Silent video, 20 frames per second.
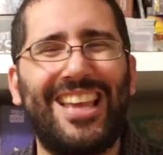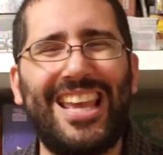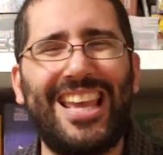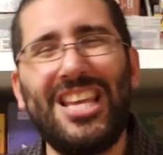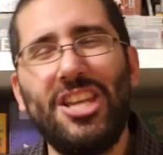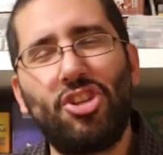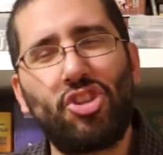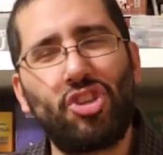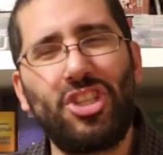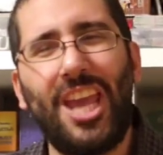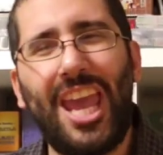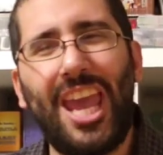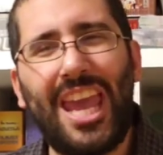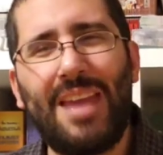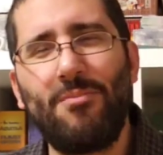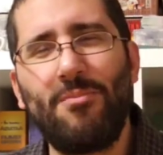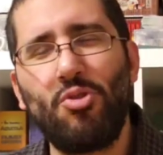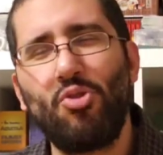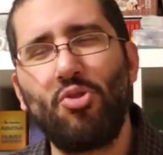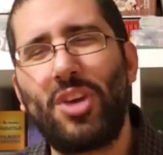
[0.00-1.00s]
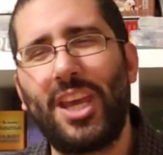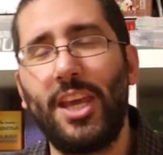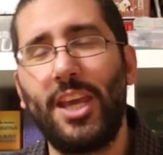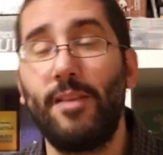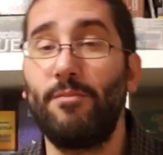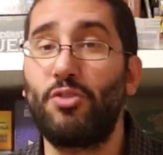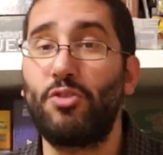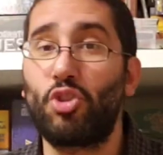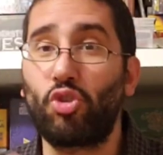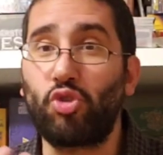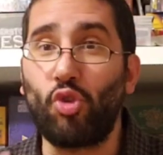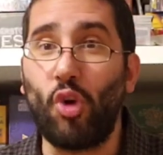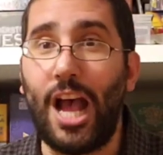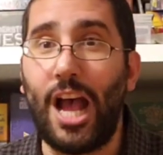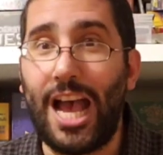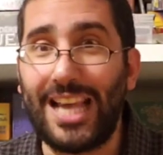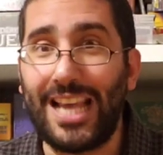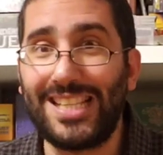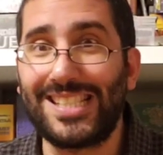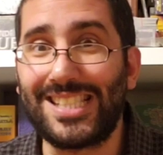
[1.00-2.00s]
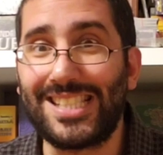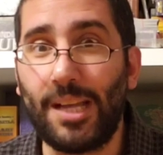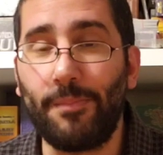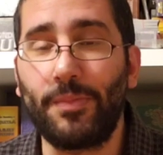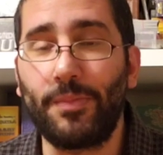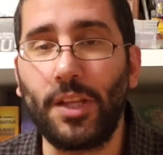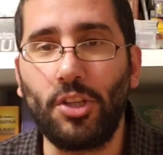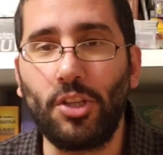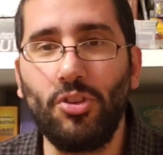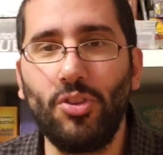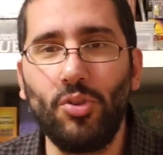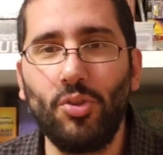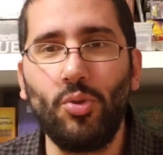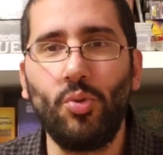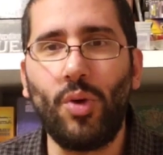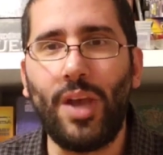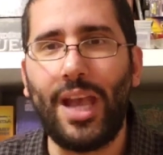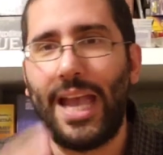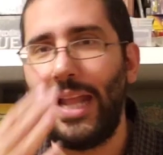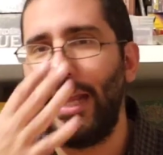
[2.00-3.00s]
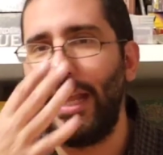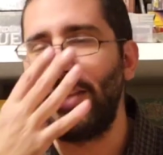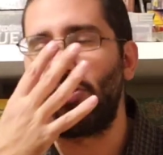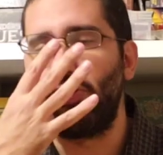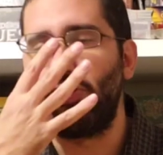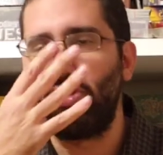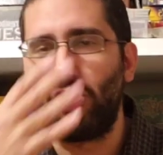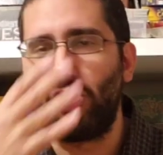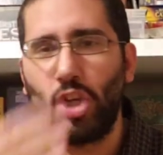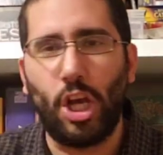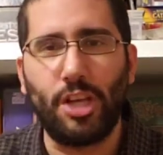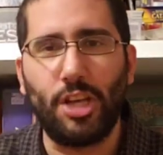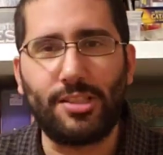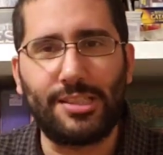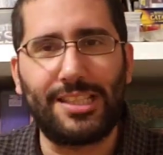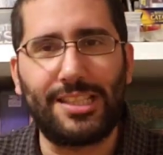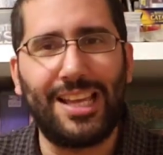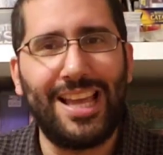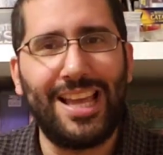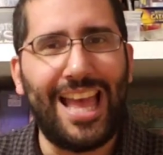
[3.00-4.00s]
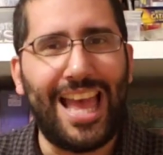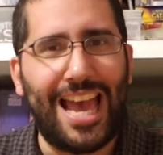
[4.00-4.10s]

each game you can try something new and it's just